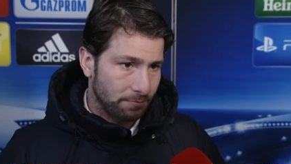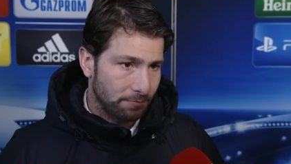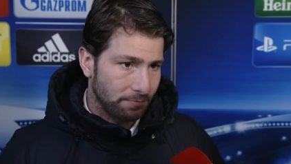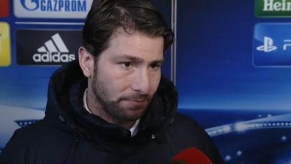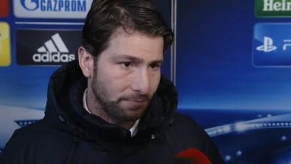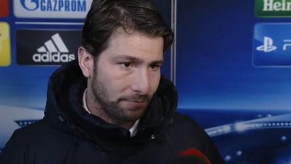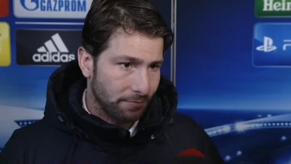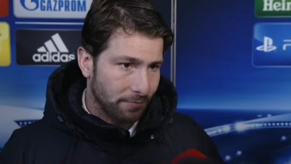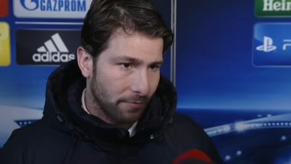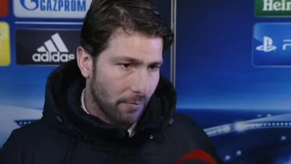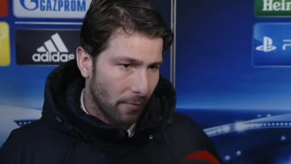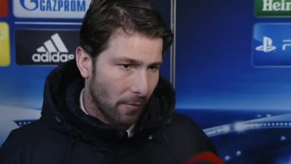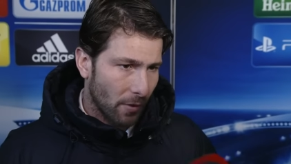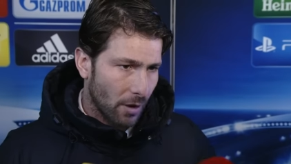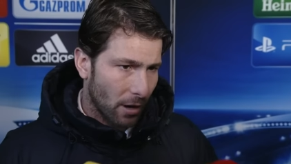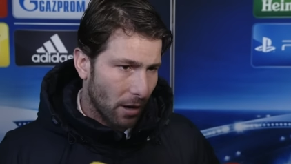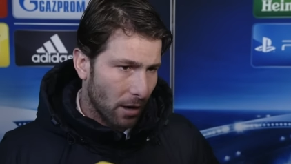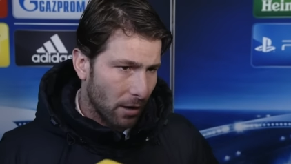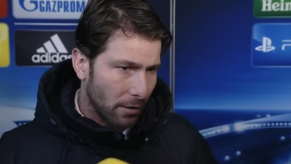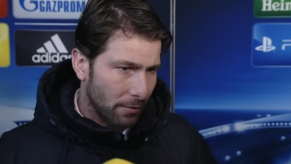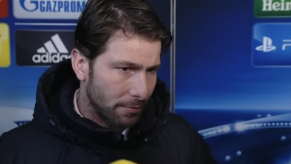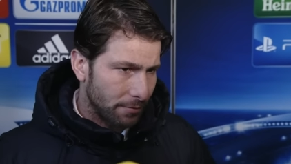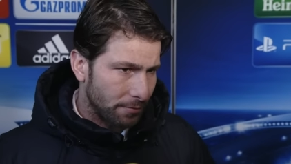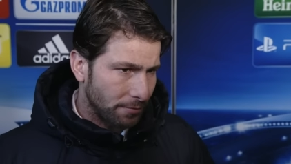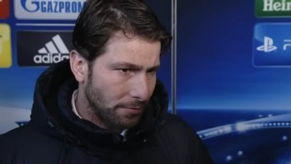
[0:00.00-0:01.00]
How was
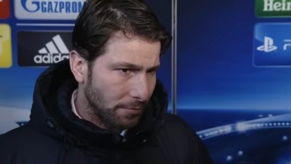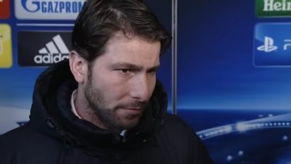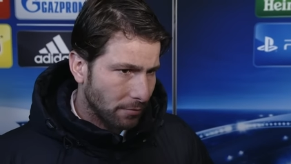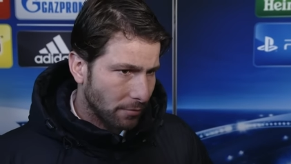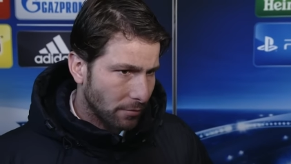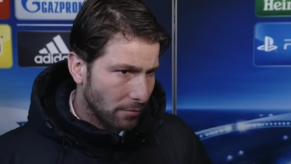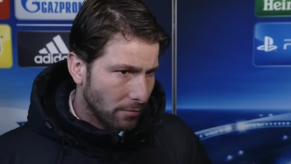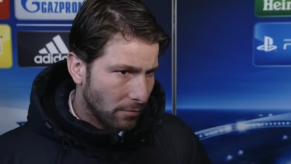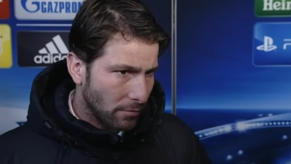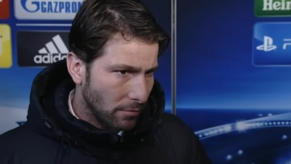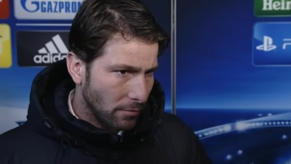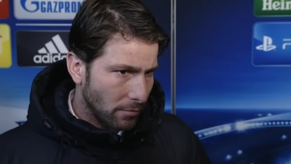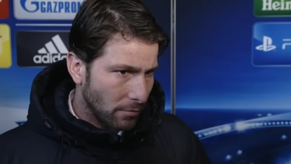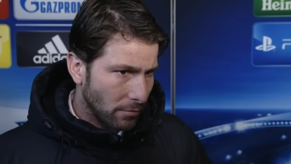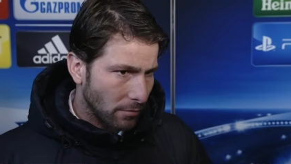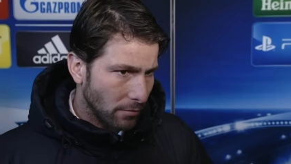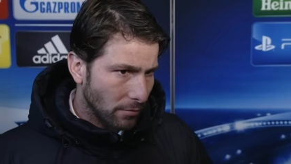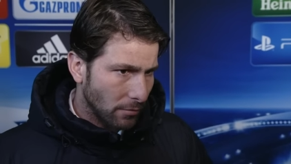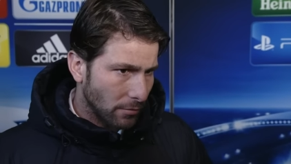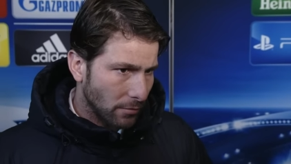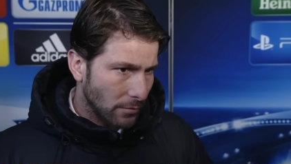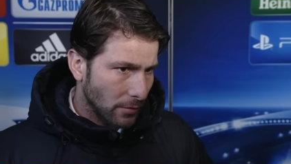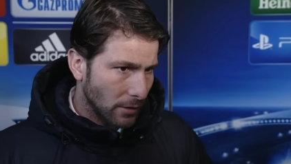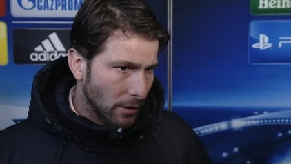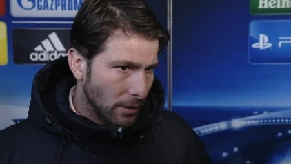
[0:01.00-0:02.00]
Zlatan then?
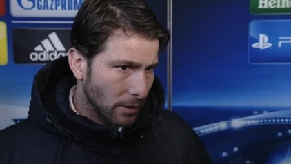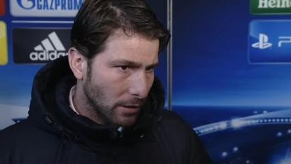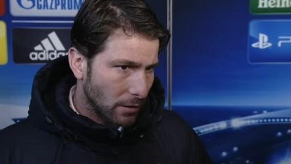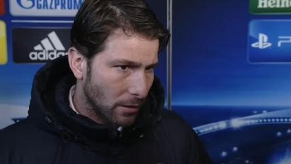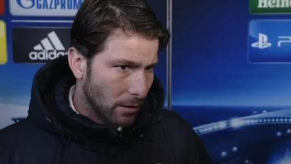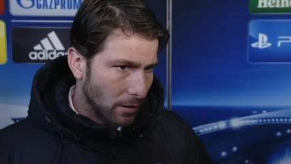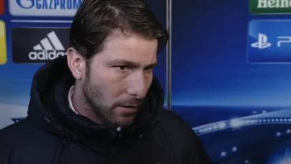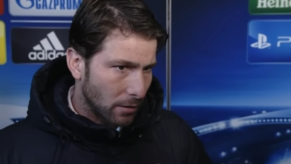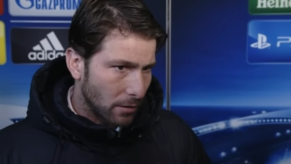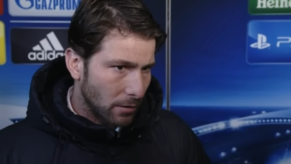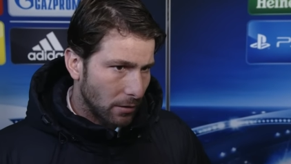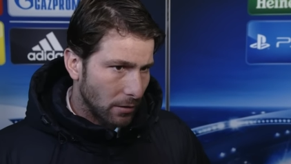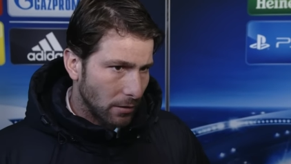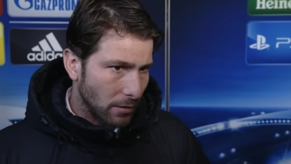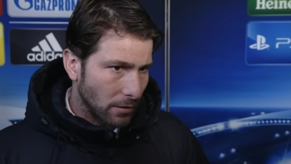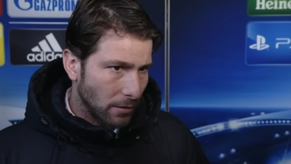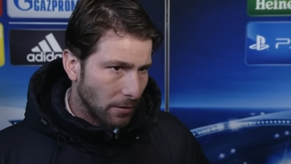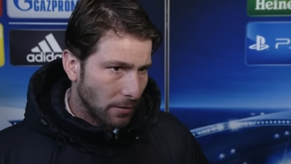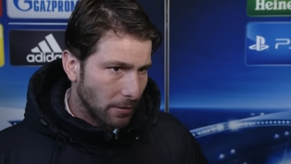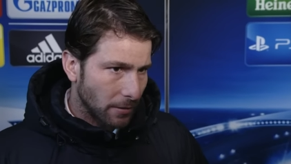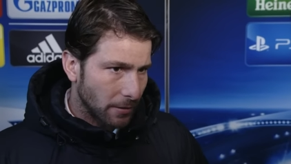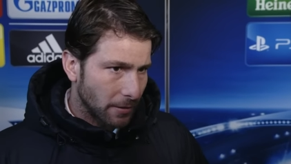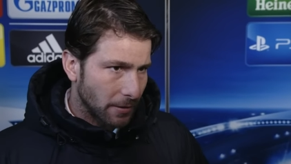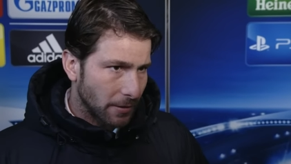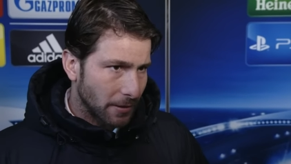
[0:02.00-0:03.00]
I mean, before the
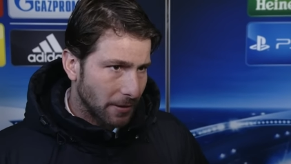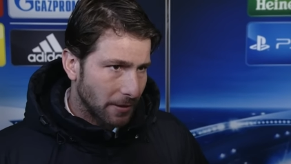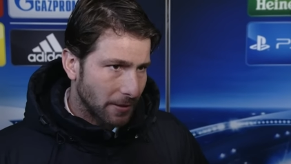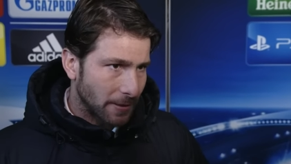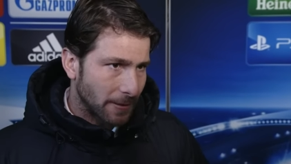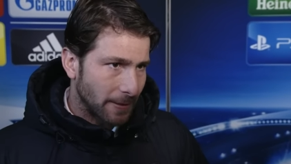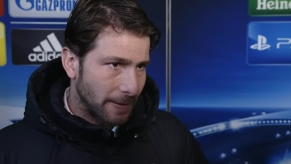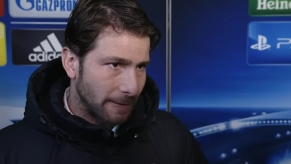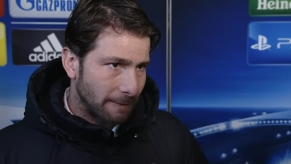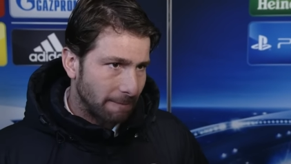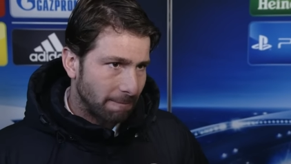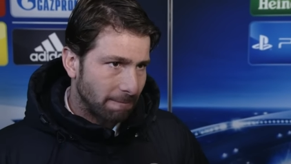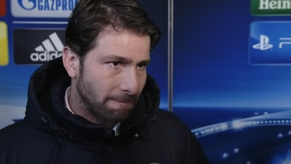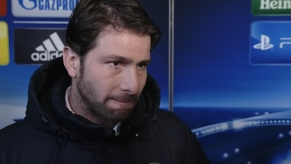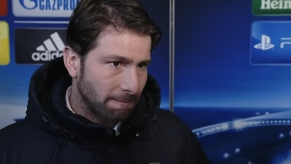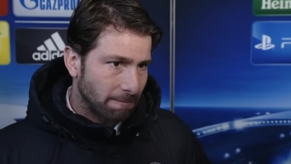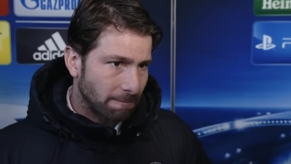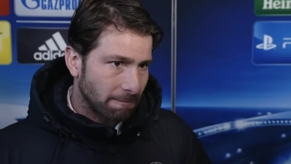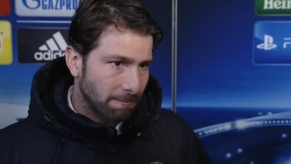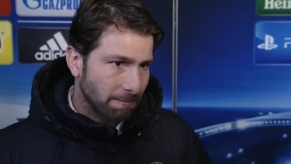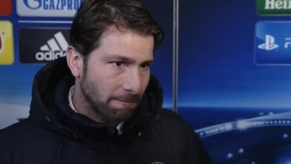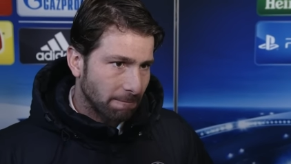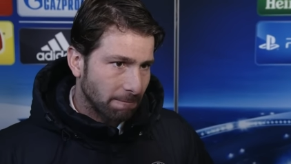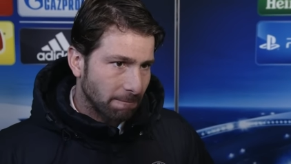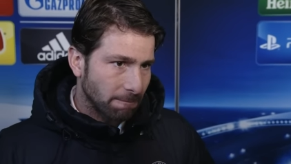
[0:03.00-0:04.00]
match, uh, would
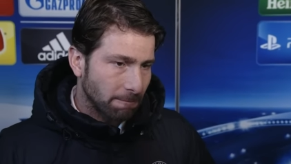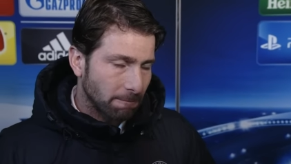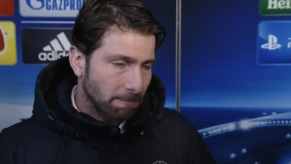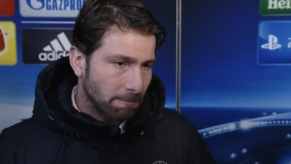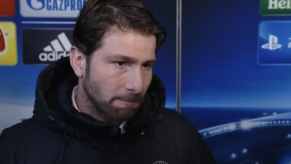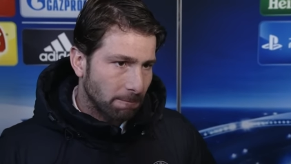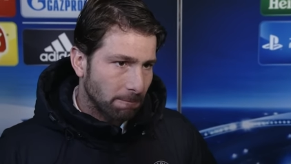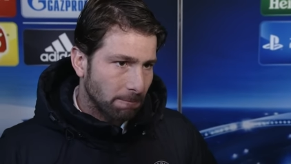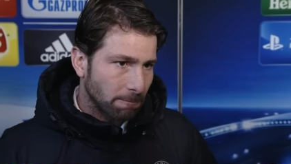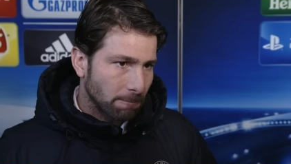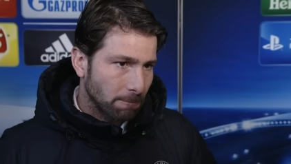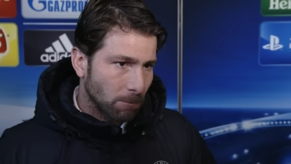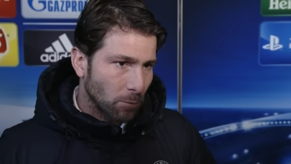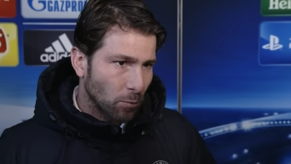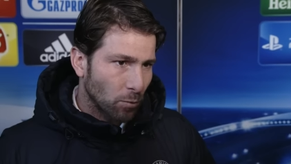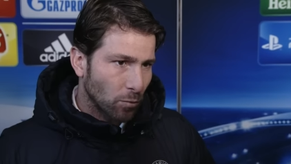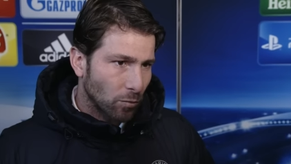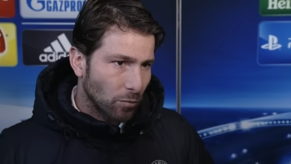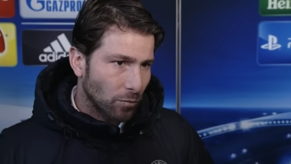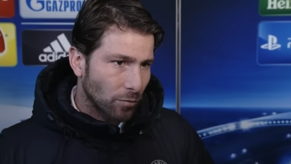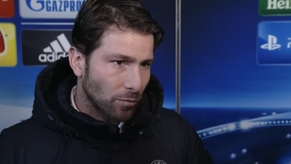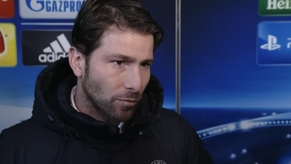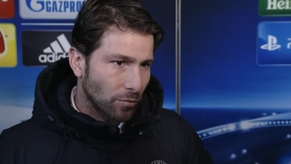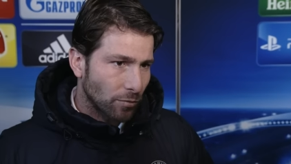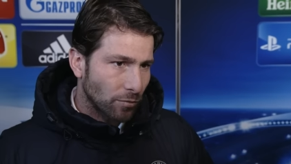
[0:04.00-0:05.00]
you say
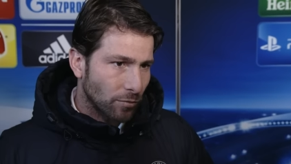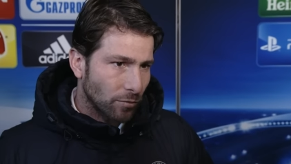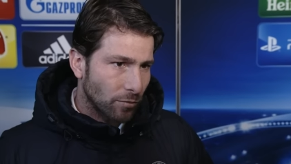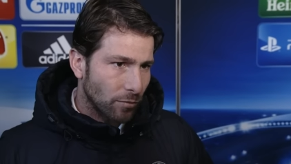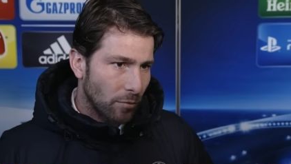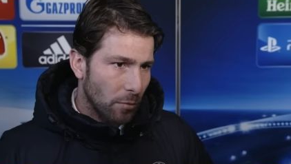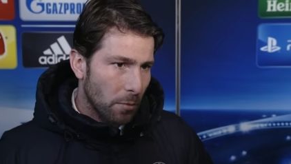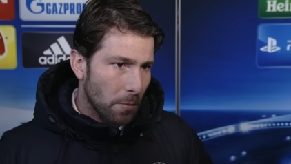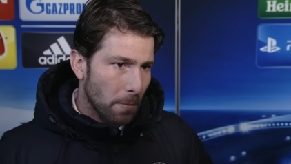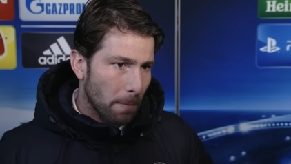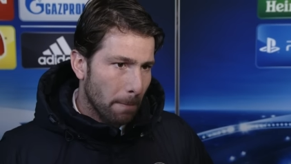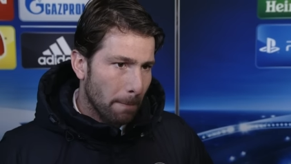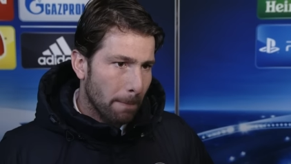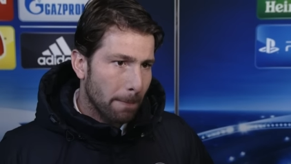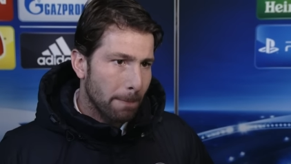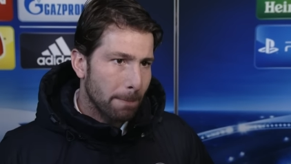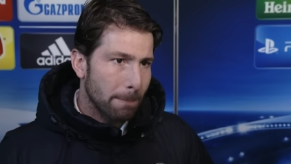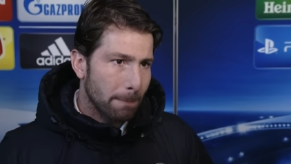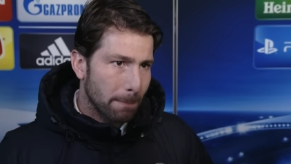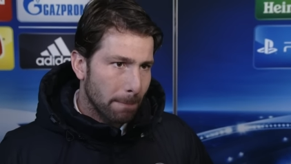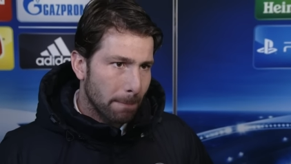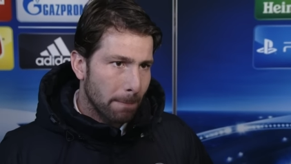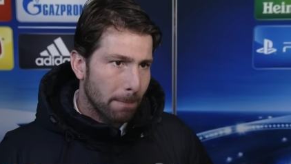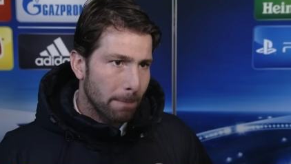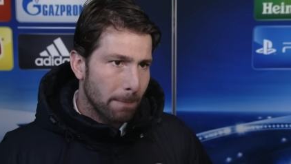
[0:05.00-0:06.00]
very emotional? Of course.
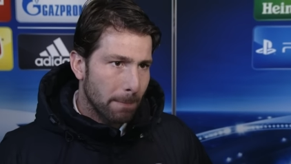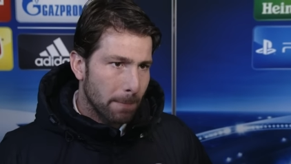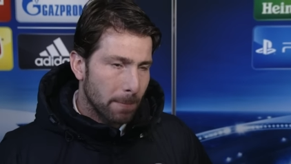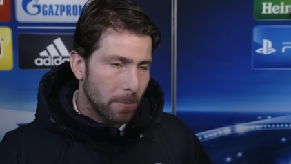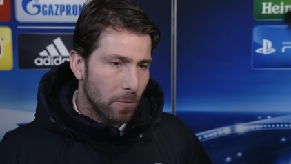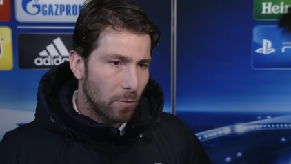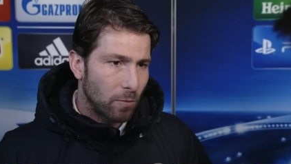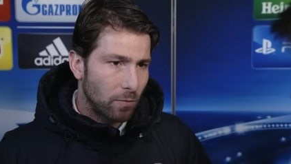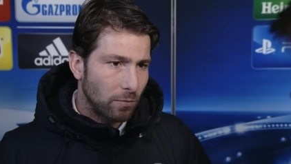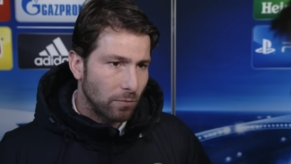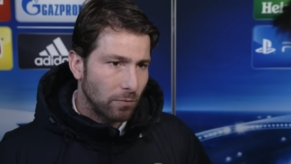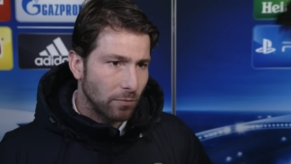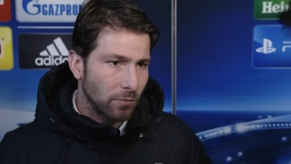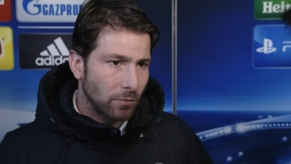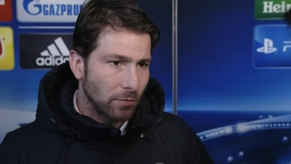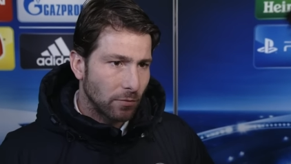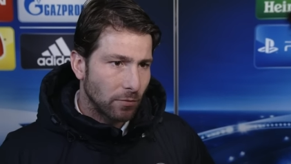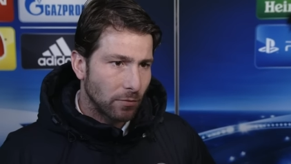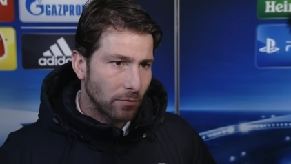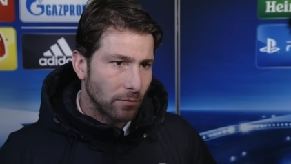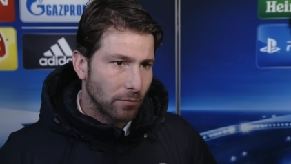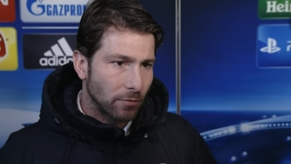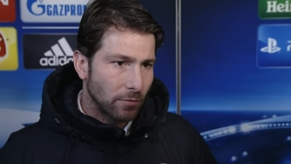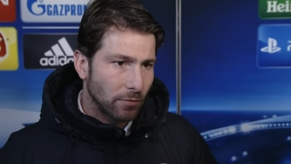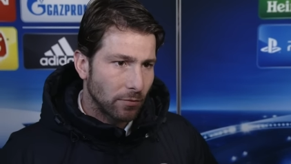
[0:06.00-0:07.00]
Did he talk to you about it
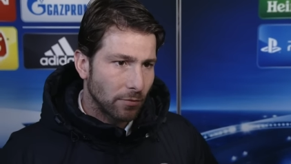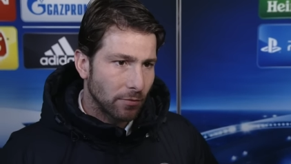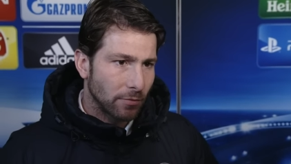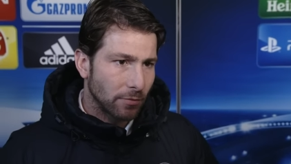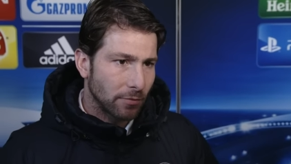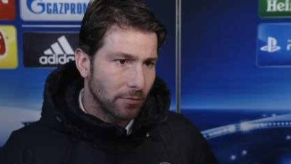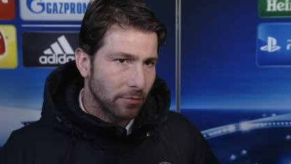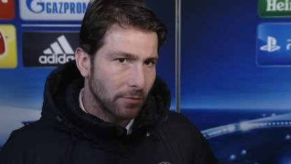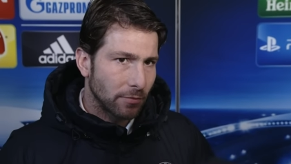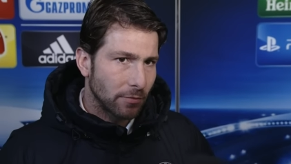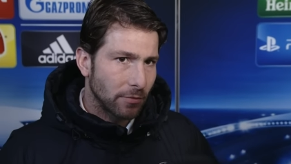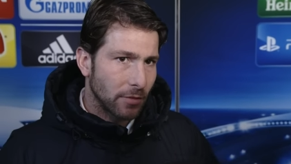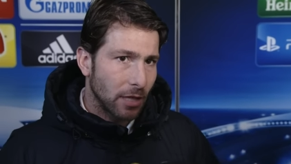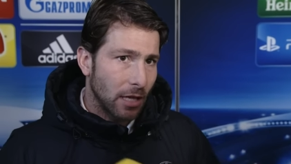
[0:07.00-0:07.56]
and so on?